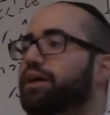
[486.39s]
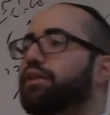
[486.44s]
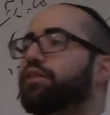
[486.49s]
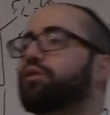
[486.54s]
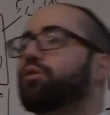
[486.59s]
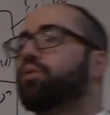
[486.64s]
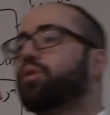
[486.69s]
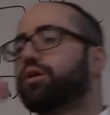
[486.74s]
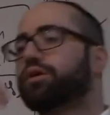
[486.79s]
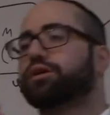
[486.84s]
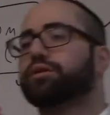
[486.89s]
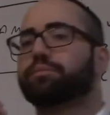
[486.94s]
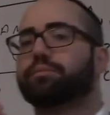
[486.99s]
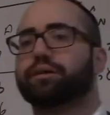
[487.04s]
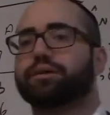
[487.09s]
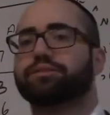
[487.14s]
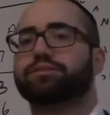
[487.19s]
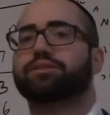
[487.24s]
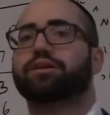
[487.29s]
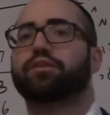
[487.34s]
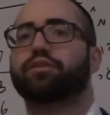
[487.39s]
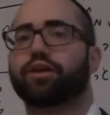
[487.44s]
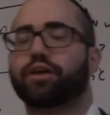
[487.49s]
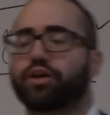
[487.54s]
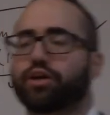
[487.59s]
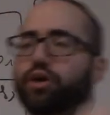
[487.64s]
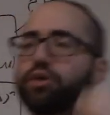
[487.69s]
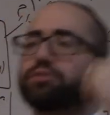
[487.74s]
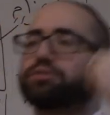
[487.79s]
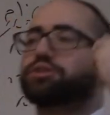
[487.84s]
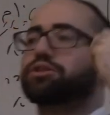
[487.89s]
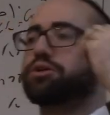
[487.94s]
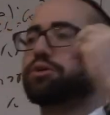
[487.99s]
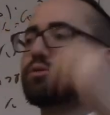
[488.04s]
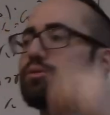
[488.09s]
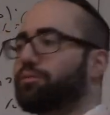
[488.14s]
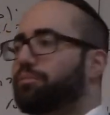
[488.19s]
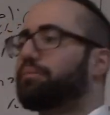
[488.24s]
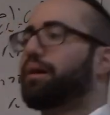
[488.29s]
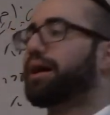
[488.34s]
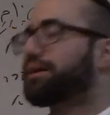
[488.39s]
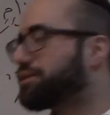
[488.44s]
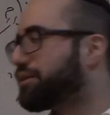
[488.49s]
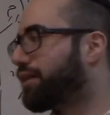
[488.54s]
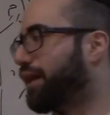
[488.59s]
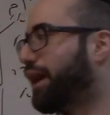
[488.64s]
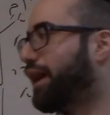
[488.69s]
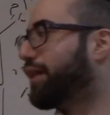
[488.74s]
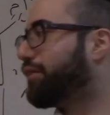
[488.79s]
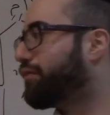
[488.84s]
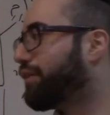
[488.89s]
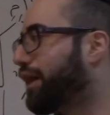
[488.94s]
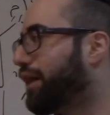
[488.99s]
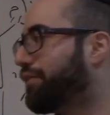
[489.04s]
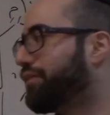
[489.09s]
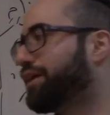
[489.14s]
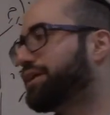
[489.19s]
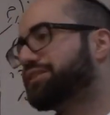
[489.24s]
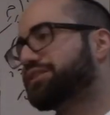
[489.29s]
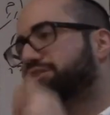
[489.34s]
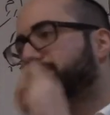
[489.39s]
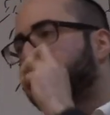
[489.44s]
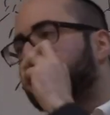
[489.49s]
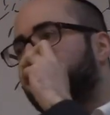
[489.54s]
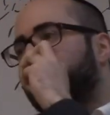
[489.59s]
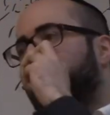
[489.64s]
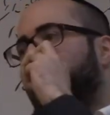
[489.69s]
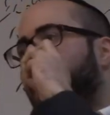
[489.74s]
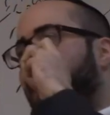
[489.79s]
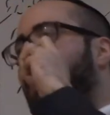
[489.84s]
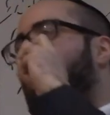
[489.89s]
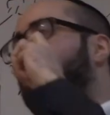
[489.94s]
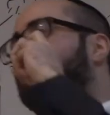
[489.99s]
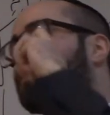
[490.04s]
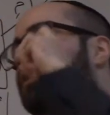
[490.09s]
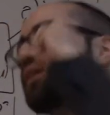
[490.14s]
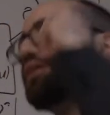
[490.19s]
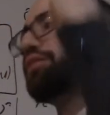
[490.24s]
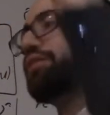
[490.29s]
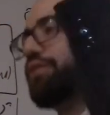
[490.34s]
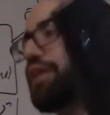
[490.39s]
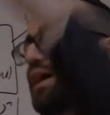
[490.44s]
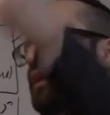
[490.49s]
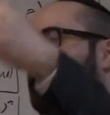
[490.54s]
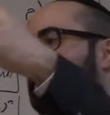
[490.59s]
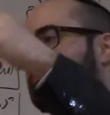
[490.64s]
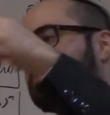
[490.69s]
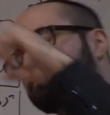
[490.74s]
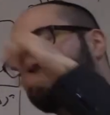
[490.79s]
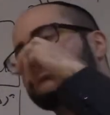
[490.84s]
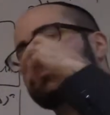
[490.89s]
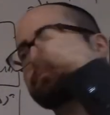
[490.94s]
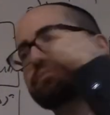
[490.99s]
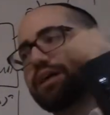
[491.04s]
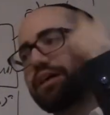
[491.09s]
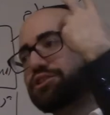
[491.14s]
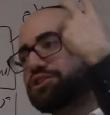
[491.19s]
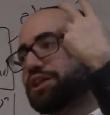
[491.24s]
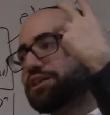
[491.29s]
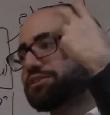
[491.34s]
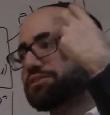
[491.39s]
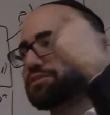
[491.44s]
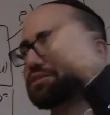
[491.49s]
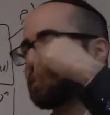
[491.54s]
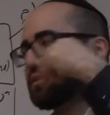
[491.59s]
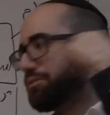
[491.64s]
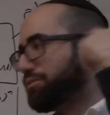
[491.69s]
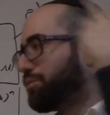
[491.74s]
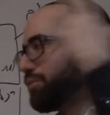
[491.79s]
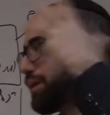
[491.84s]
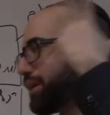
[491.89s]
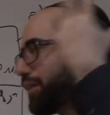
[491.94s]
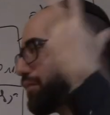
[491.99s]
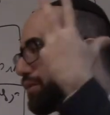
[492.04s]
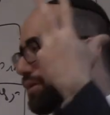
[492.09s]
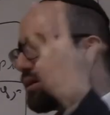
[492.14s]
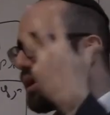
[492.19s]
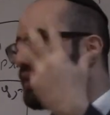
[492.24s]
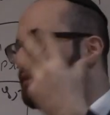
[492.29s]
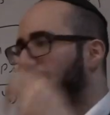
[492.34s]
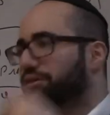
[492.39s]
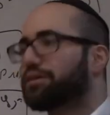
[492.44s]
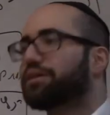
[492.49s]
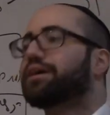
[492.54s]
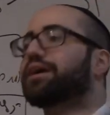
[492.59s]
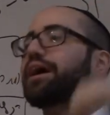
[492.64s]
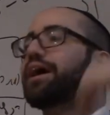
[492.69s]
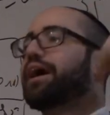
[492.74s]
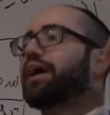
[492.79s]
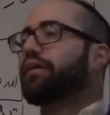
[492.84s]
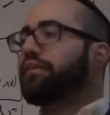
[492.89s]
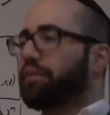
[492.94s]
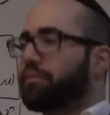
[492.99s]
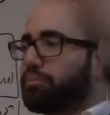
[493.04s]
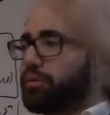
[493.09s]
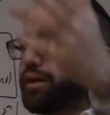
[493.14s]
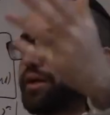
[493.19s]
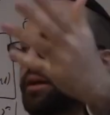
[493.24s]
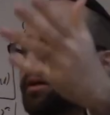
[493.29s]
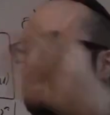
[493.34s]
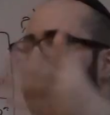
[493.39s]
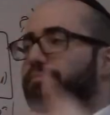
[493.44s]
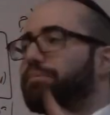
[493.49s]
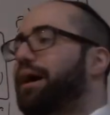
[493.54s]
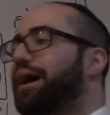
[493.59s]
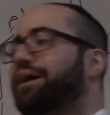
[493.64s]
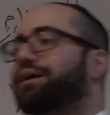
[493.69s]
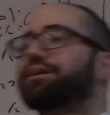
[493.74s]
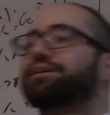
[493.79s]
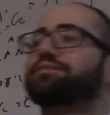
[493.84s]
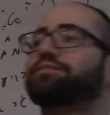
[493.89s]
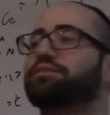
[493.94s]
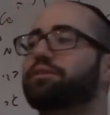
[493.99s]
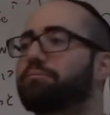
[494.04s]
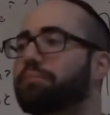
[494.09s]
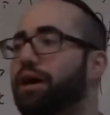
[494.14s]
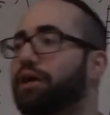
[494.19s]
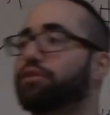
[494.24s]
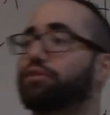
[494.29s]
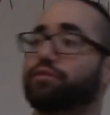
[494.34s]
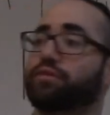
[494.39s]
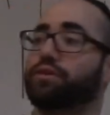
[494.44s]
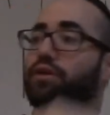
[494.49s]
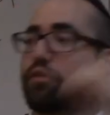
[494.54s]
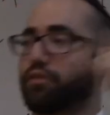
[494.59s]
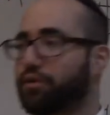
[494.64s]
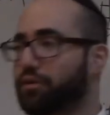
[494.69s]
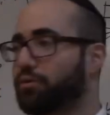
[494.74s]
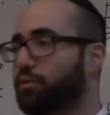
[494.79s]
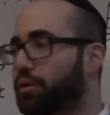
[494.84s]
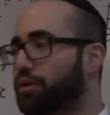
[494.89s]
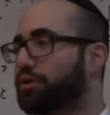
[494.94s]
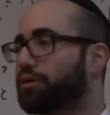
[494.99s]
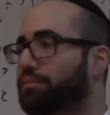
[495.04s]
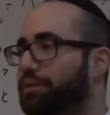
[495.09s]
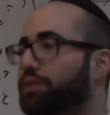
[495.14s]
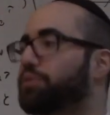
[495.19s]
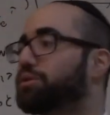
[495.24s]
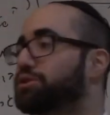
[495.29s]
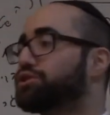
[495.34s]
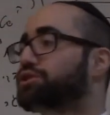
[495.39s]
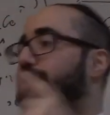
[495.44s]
the worker bees, they go to back to the hive and they spit out that digested whatever nectar and they bring it back into the mouth of another worker bee which